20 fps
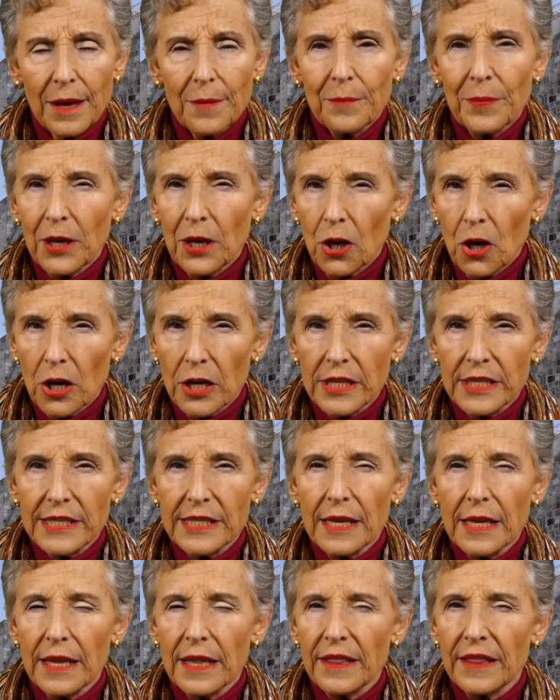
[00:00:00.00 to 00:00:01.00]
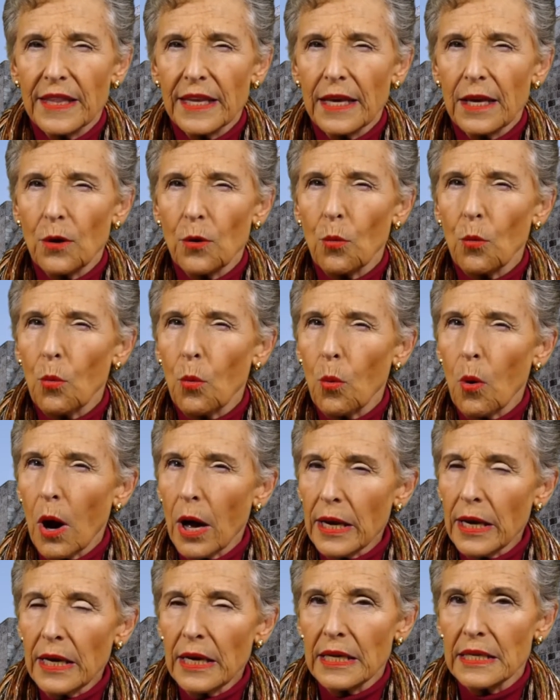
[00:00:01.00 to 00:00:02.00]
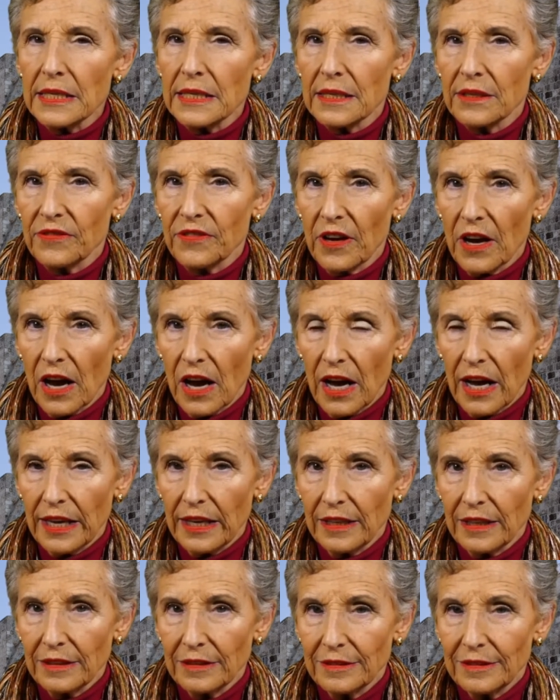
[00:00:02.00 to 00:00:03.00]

because the oneness of God